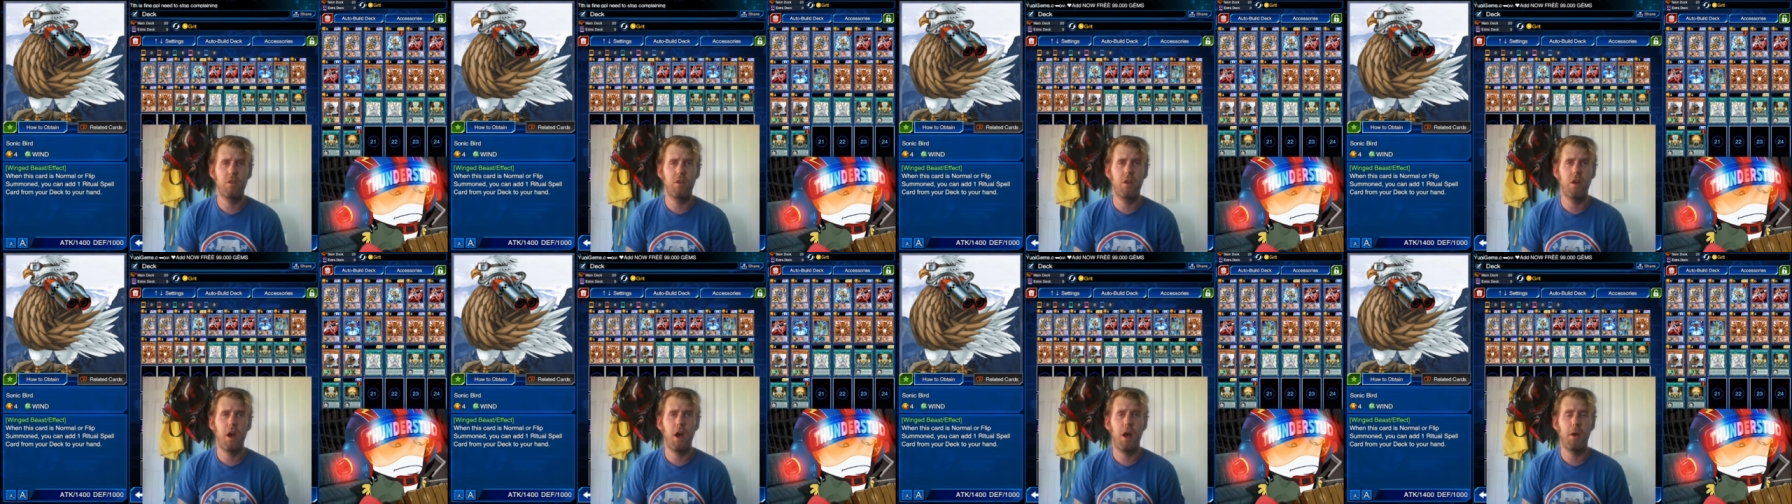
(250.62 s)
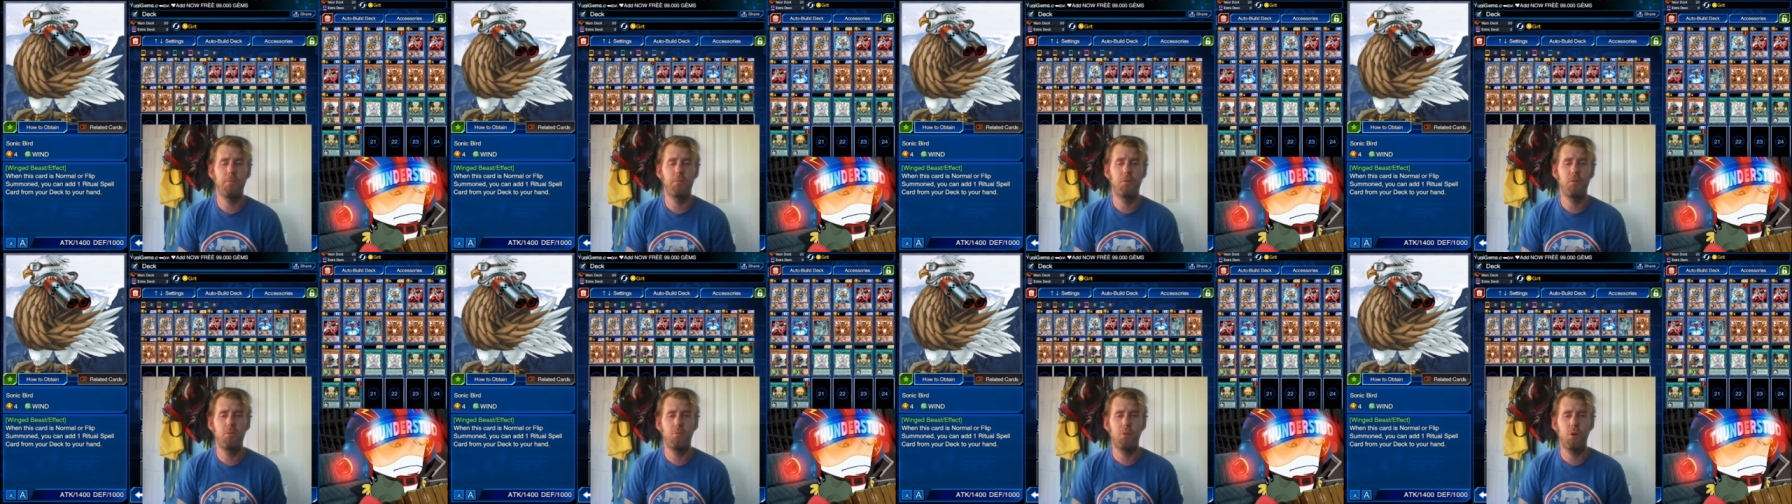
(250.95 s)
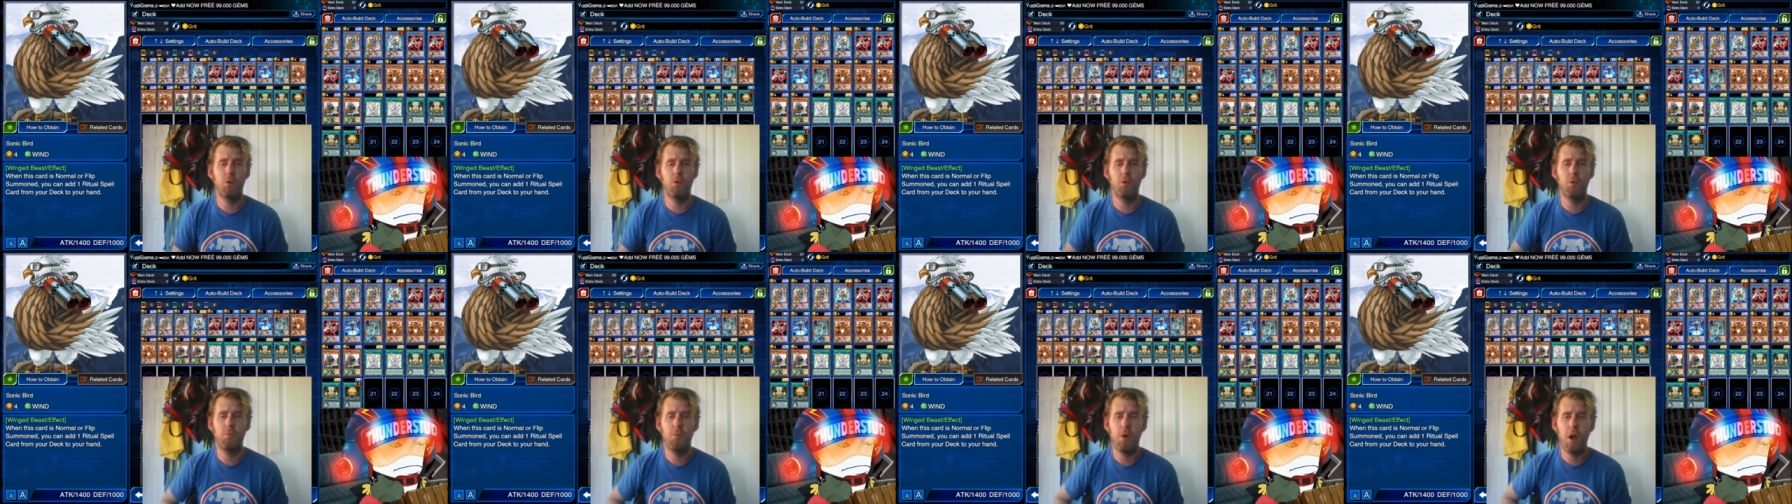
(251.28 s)

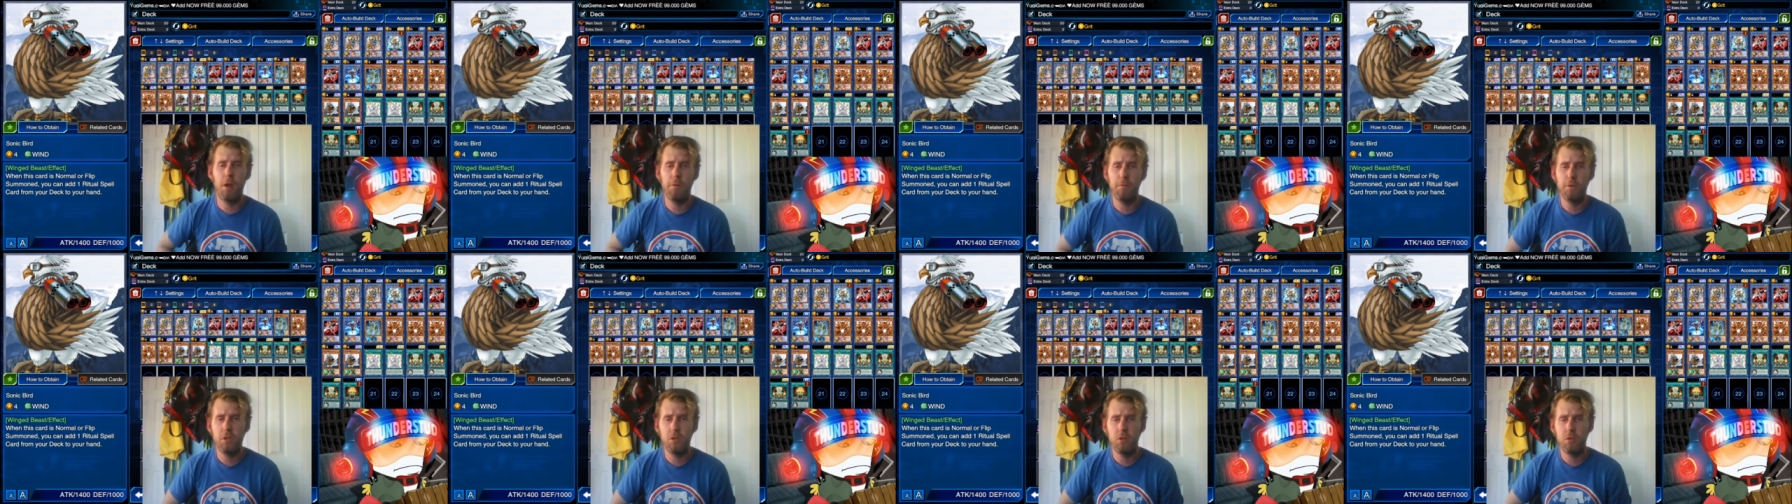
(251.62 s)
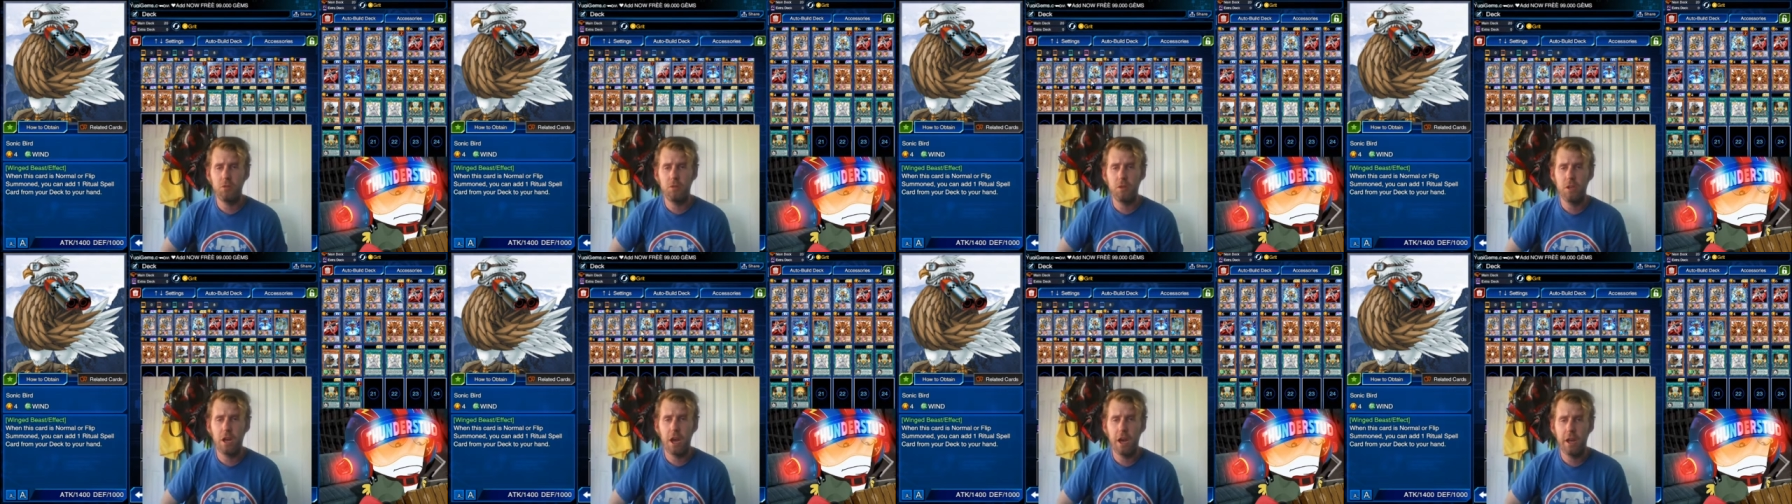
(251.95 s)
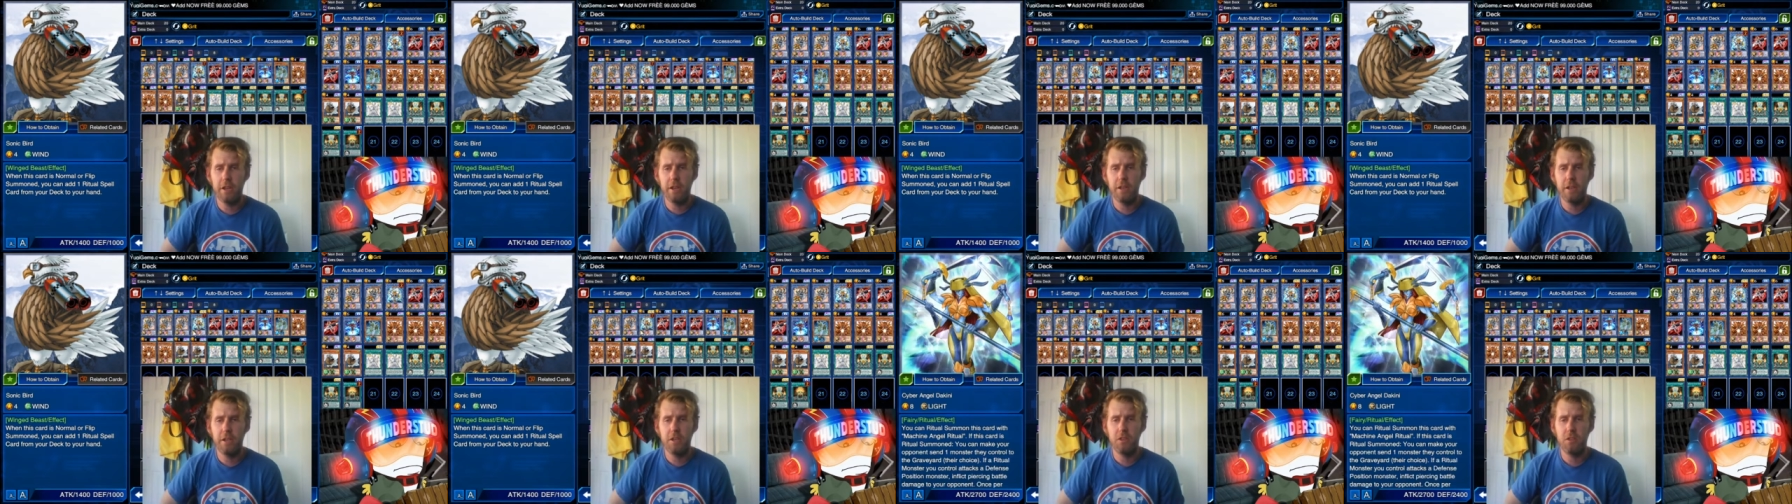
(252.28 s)
optimal. You probably do
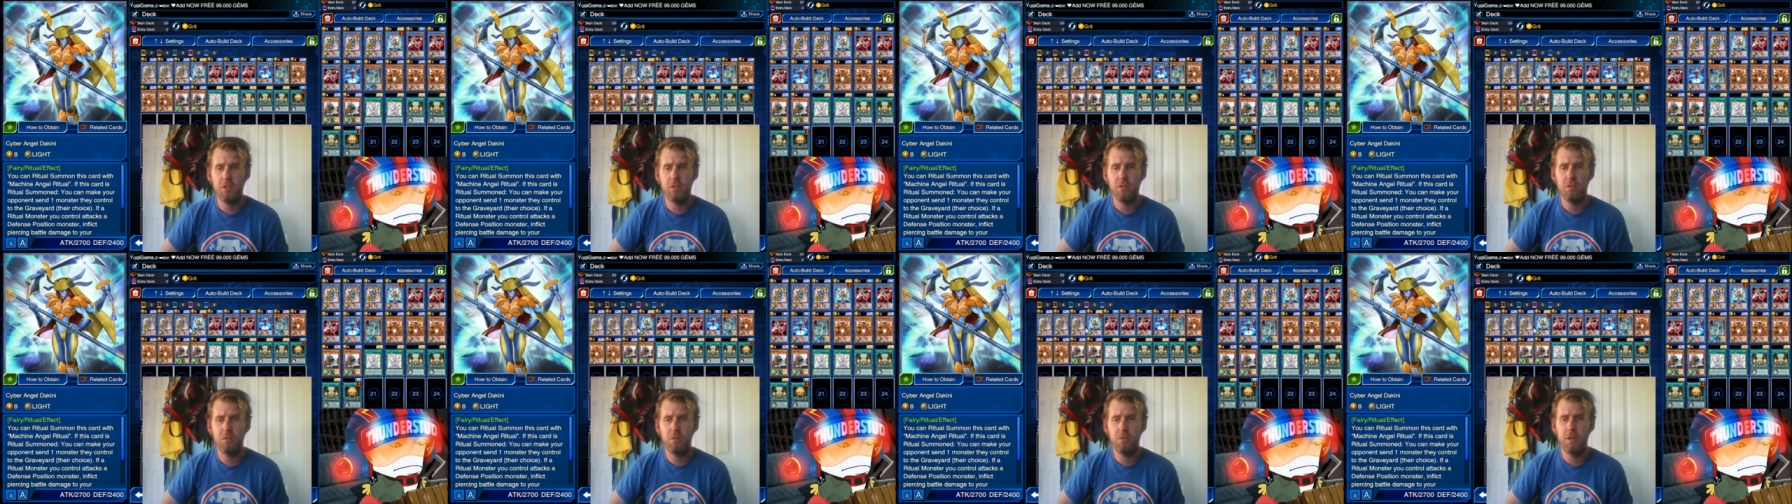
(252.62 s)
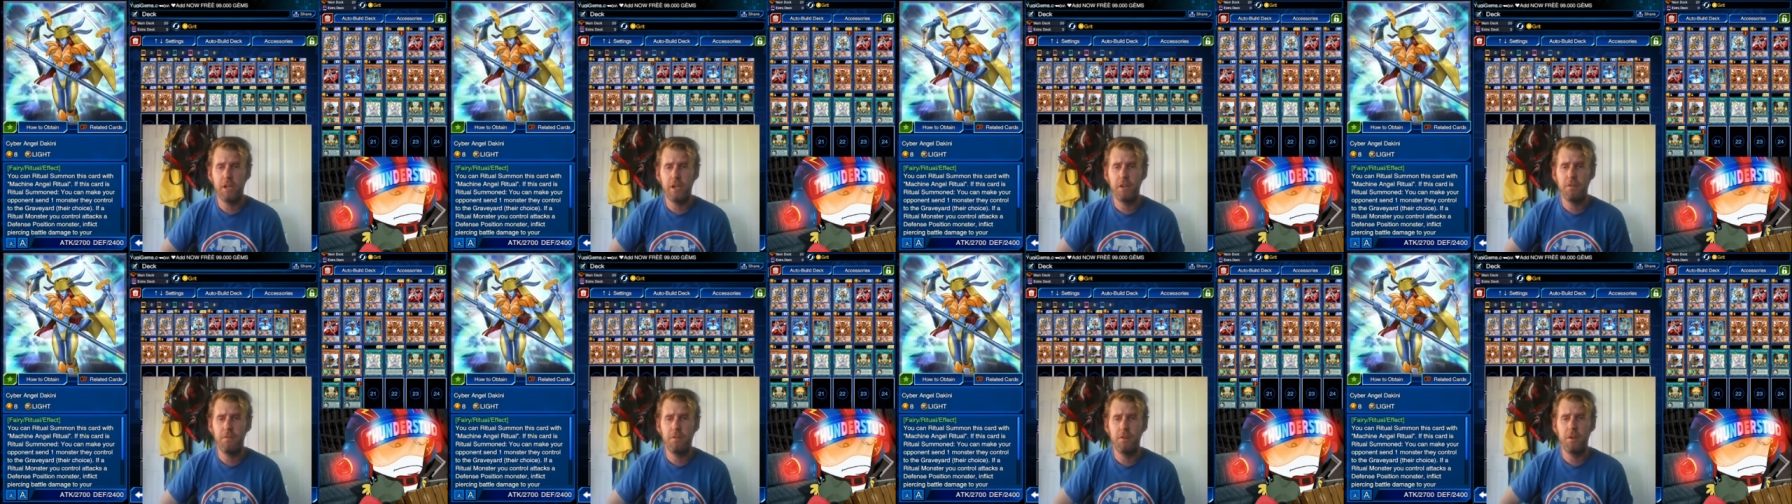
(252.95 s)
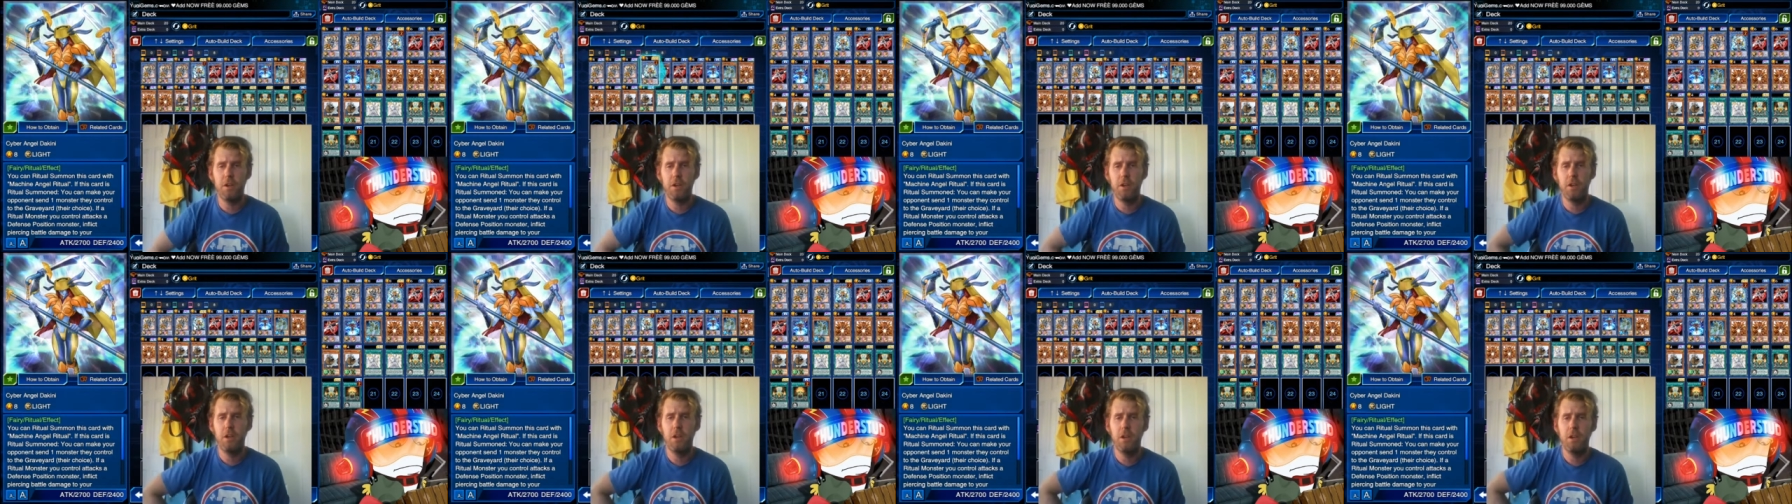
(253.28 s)
not need three of
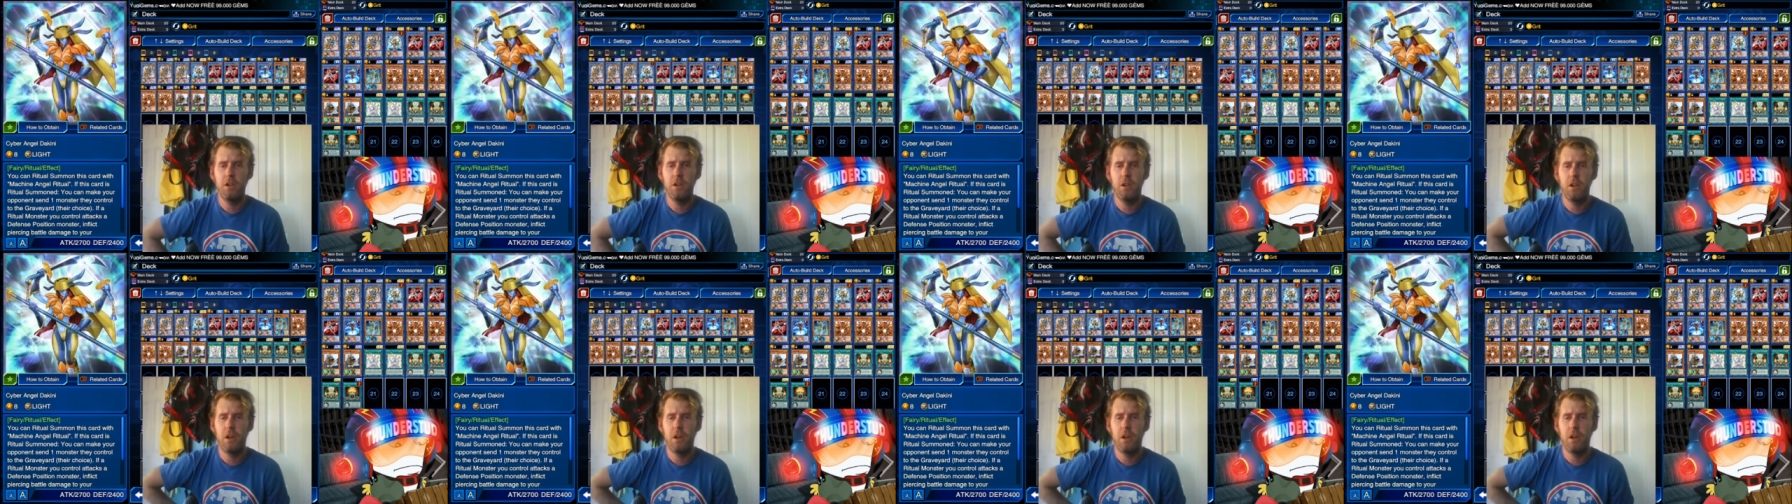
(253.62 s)
her.